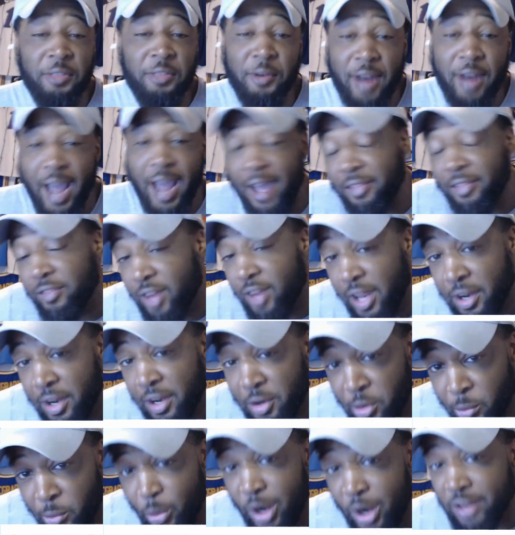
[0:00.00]
athletic
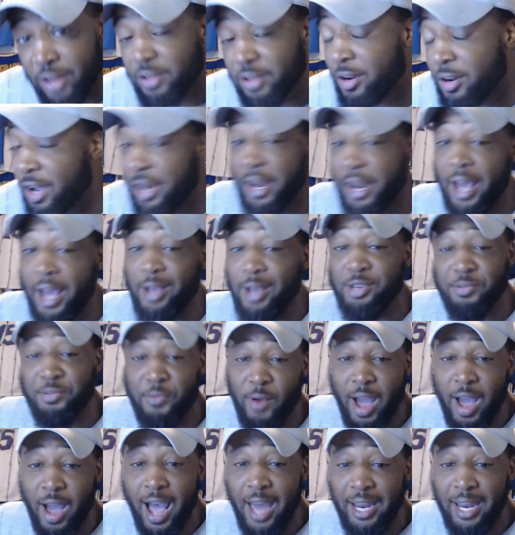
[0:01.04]
director announced
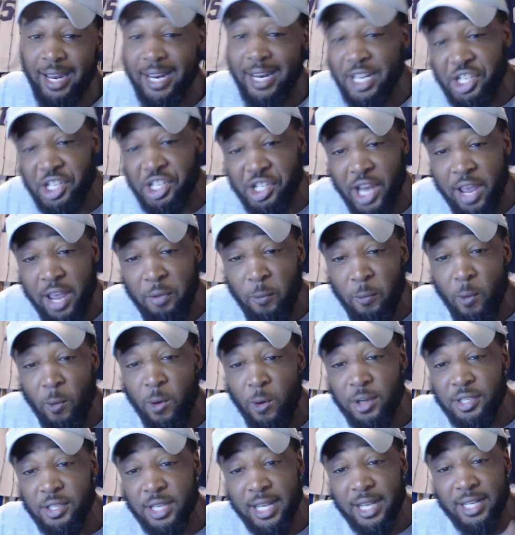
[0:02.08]
Friday that Shai
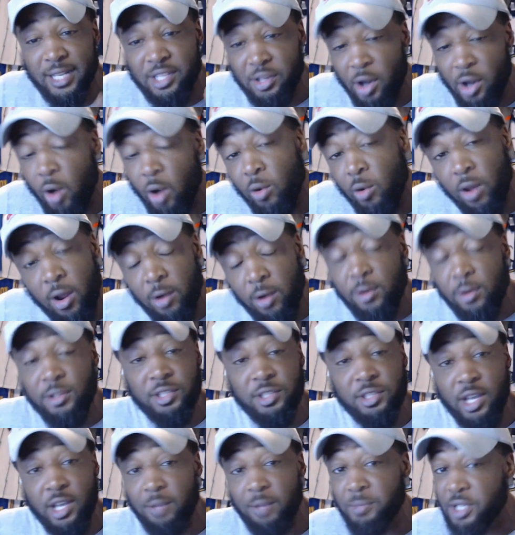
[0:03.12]
Warts is no longer
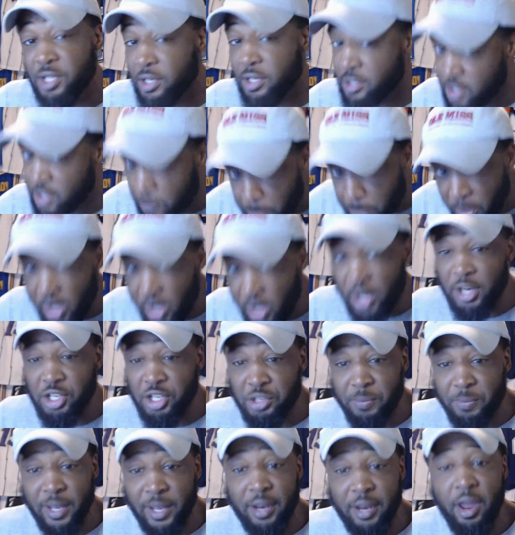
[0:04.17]
subject to
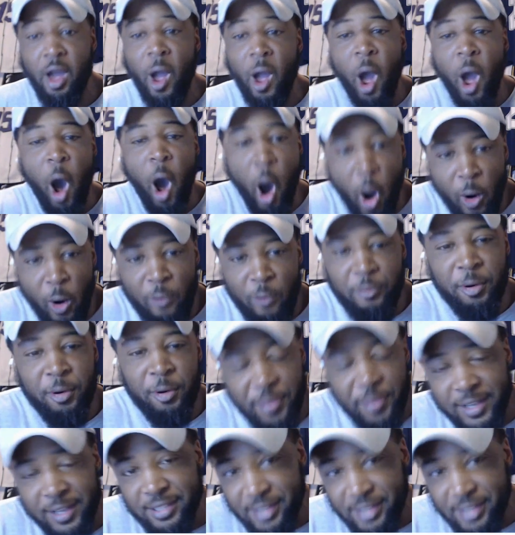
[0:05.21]
punishment over this